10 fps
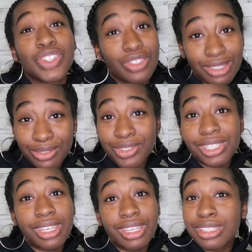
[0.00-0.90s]
joseph
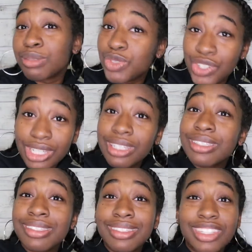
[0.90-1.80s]
was cutting some
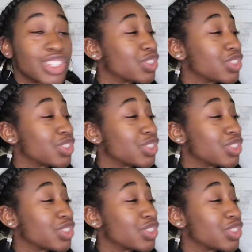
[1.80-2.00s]
trees the